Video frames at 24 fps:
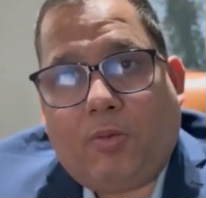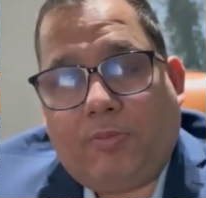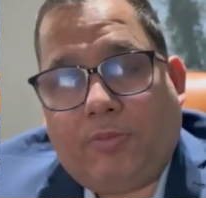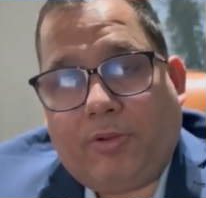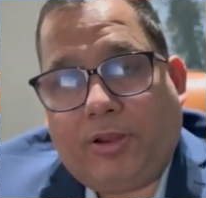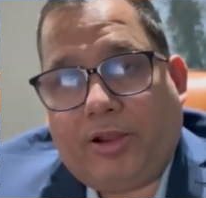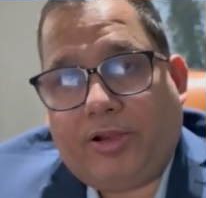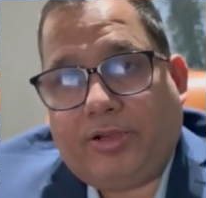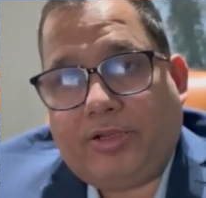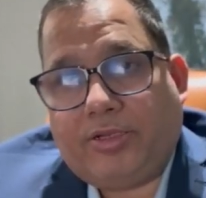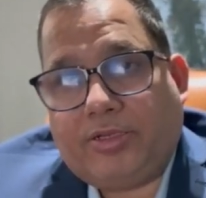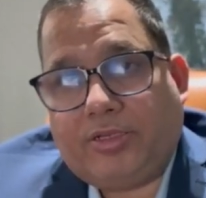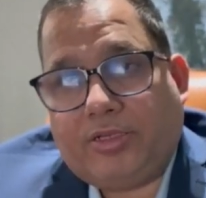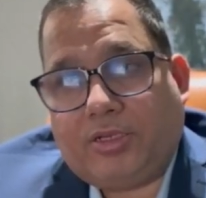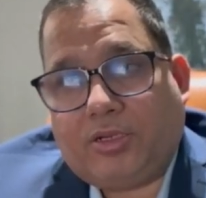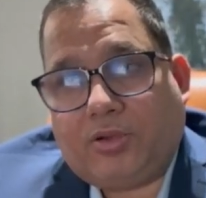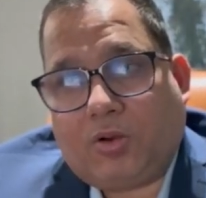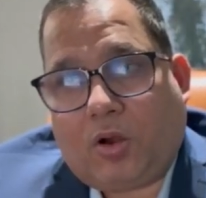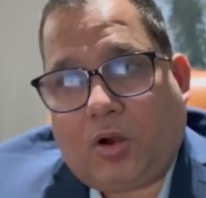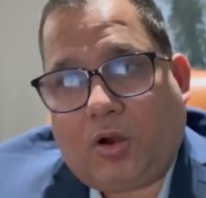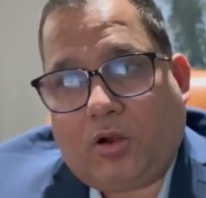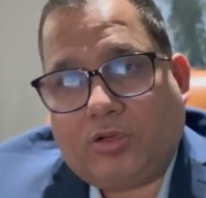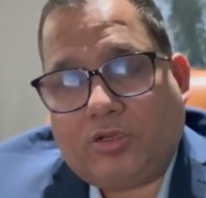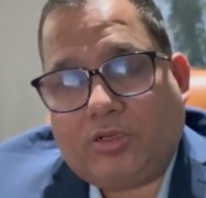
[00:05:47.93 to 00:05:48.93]
blood
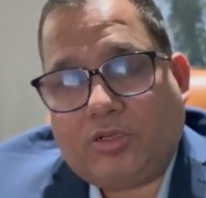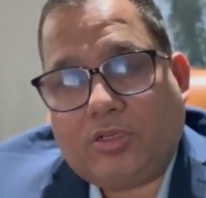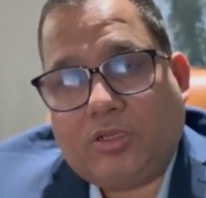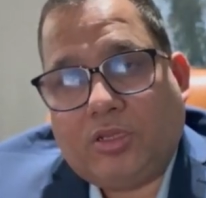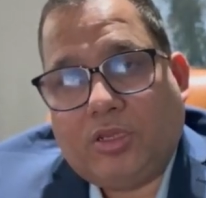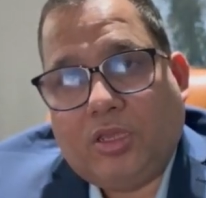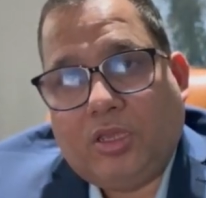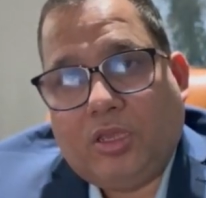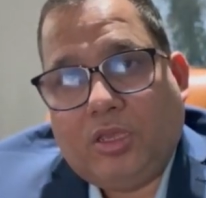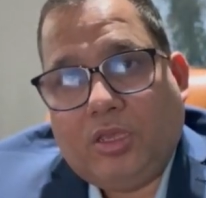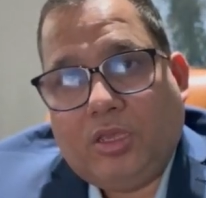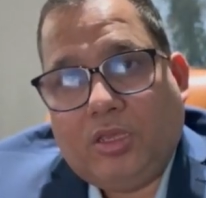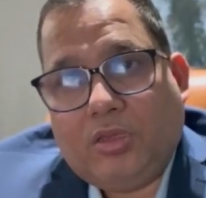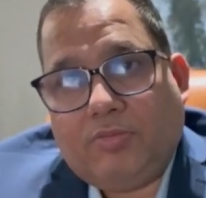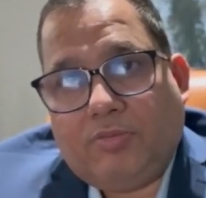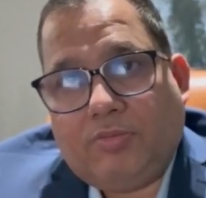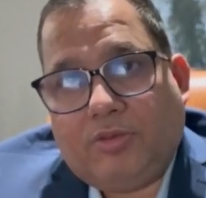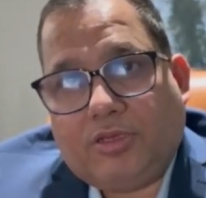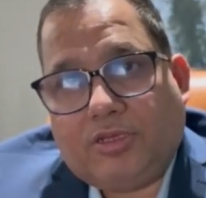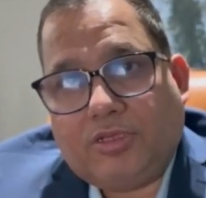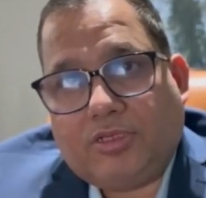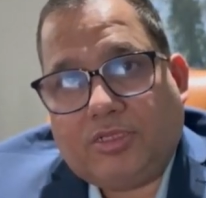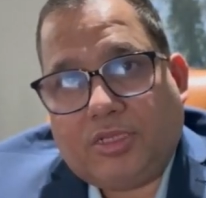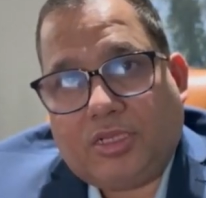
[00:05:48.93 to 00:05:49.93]
clot,
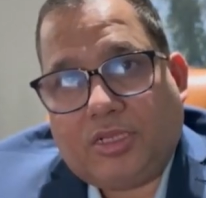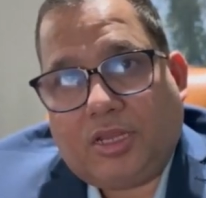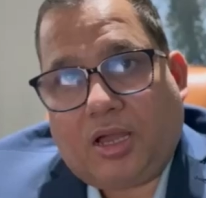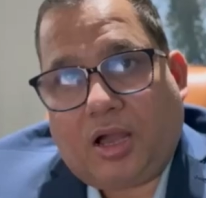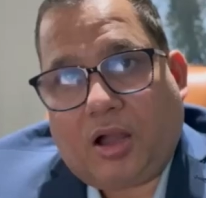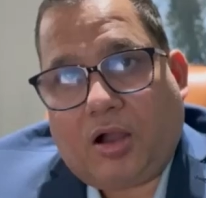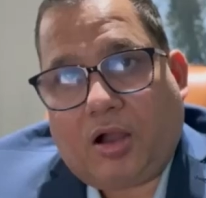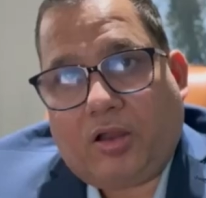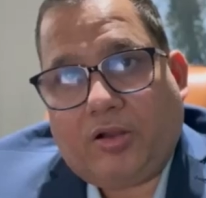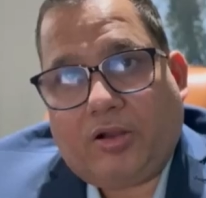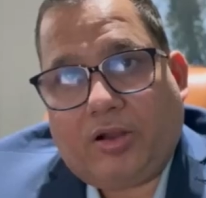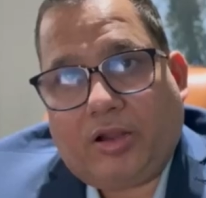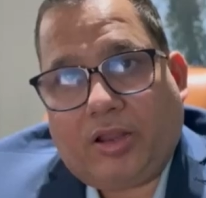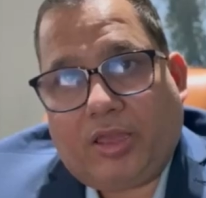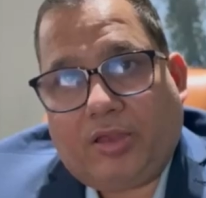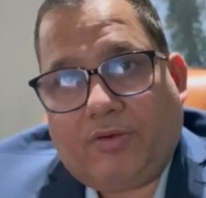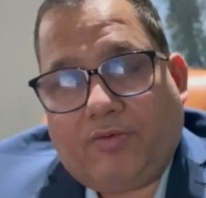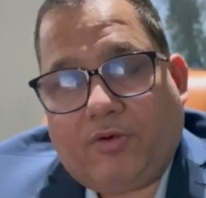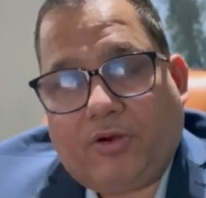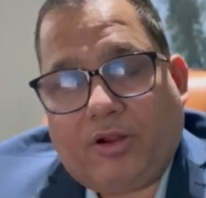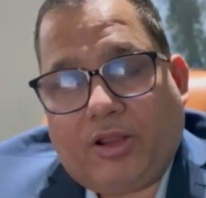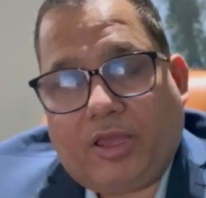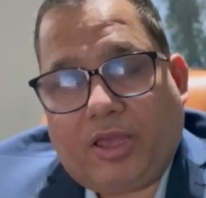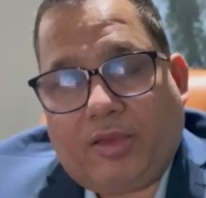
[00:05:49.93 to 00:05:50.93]
because in heart attack
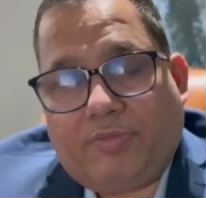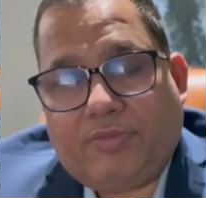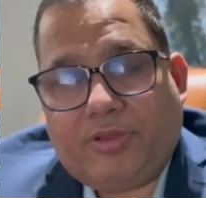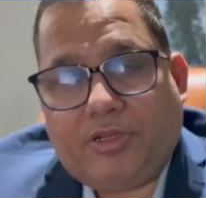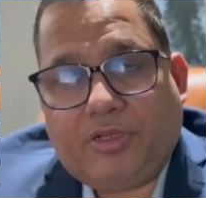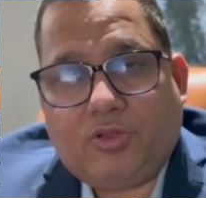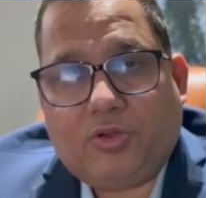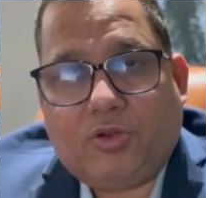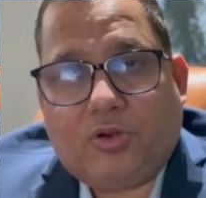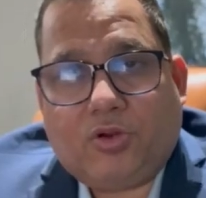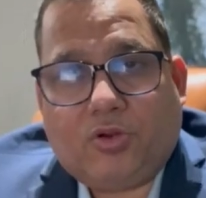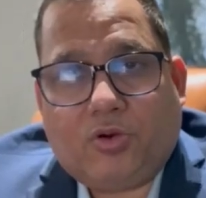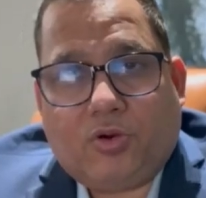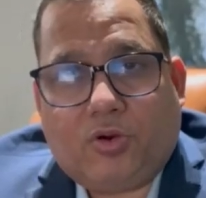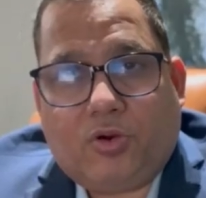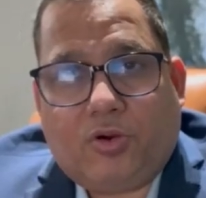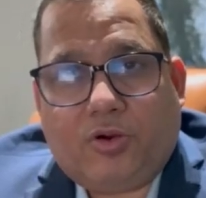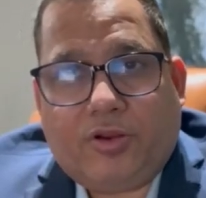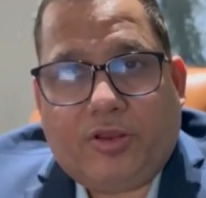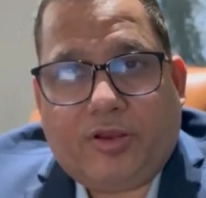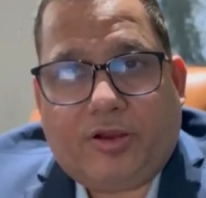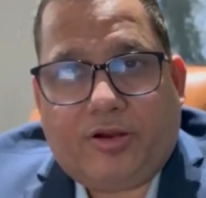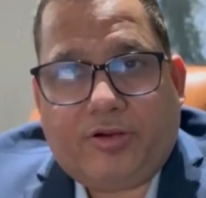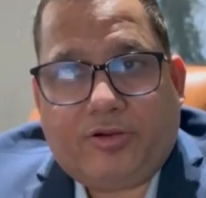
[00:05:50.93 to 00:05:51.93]
what happens, your
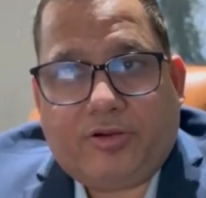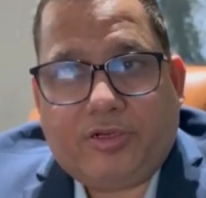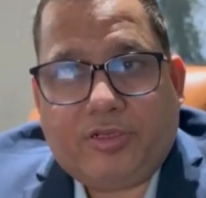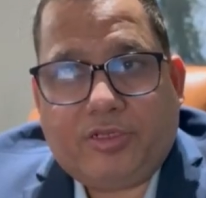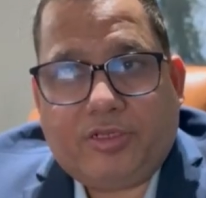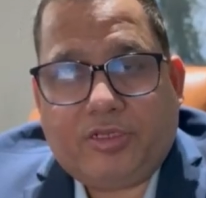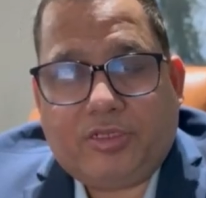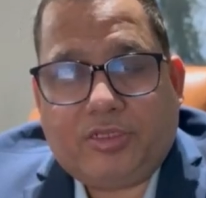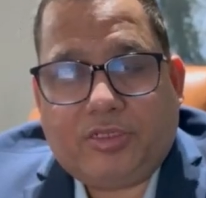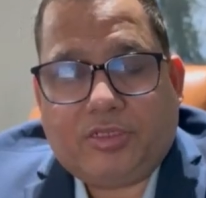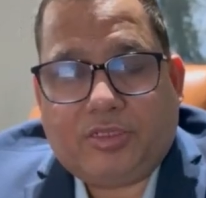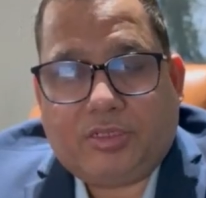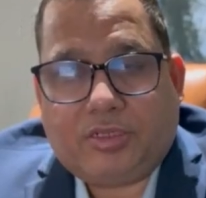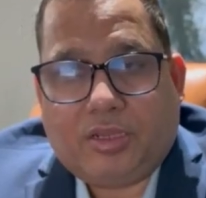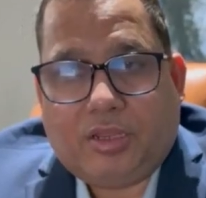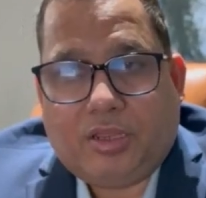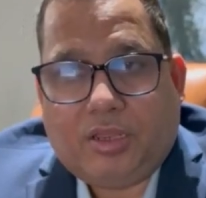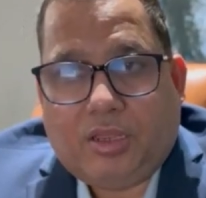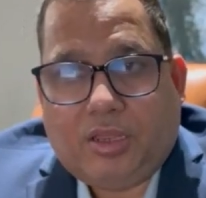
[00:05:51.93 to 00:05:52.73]
coronary arteries